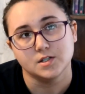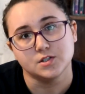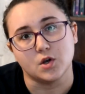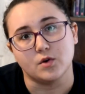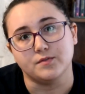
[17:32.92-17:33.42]

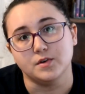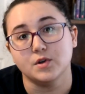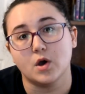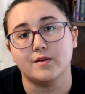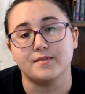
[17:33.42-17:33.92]
So if you
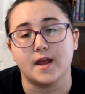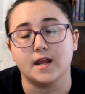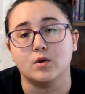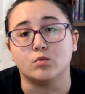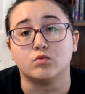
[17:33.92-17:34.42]
know of
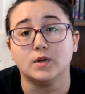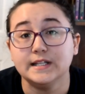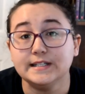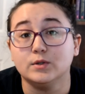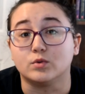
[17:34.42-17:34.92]
any
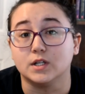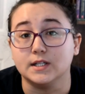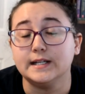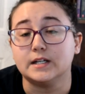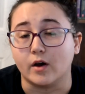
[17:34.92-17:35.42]
really,
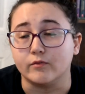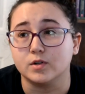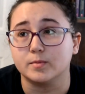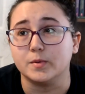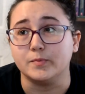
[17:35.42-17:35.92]
really
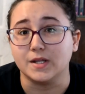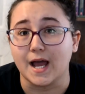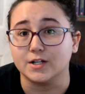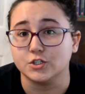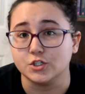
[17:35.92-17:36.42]
comfortable
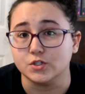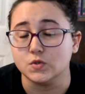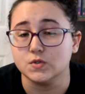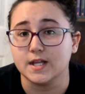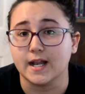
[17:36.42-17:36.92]
black
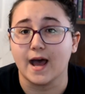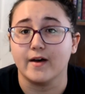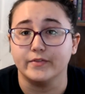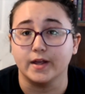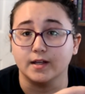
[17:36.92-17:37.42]
shoes that
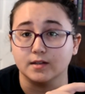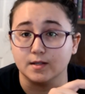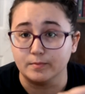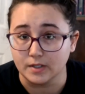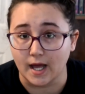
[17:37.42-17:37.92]
have like the
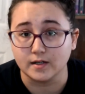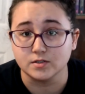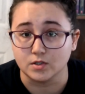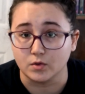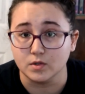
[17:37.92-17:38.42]
black
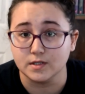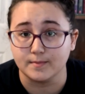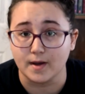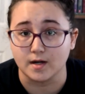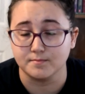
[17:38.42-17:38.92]
sole at the
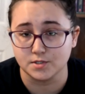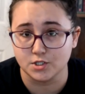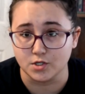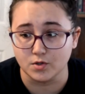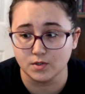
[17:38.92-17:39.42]
bottom
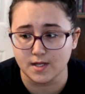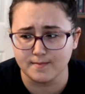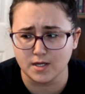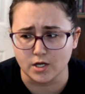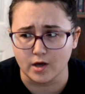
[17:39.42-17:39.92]
too, let
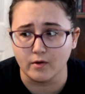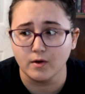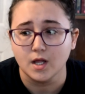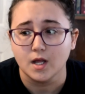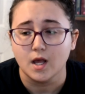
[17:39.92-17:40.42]
me
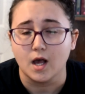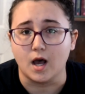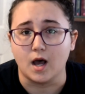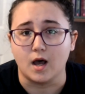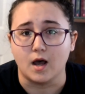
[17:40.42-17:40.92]
know.
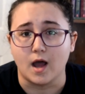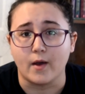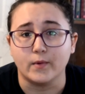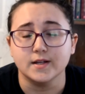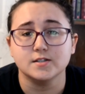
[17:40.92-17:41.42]
Uh, I
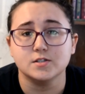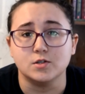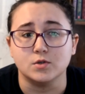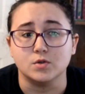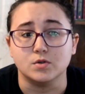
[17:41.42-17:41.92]
went
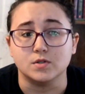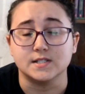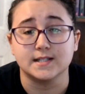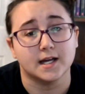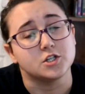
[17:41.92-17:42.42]
to
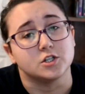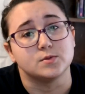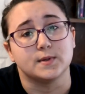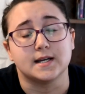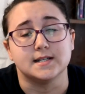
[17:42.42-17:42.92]
Skechers
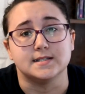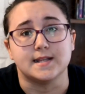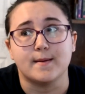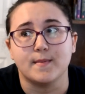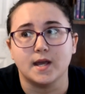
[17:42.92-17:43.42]
because
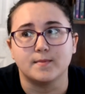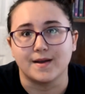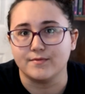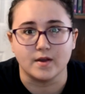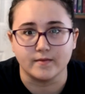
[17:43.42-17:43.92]
they make
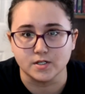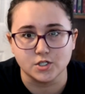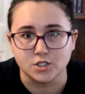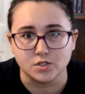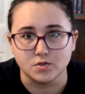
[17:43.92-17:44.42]
my favorite
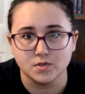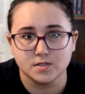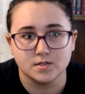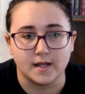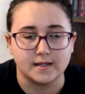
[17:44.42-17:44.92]

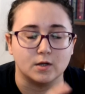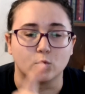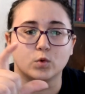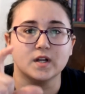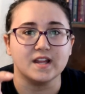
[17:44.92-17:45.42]
shoes, like the
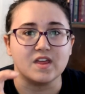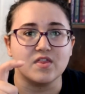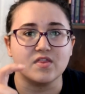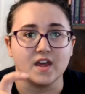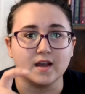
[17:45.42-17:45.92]
really
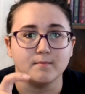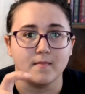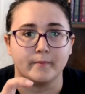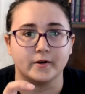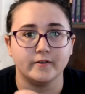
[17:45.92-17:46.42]
thick
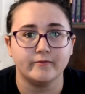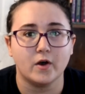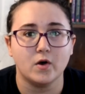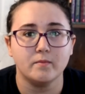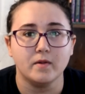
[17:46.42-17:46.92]
memory
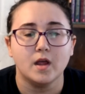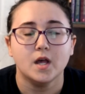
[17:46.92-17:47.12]
foam.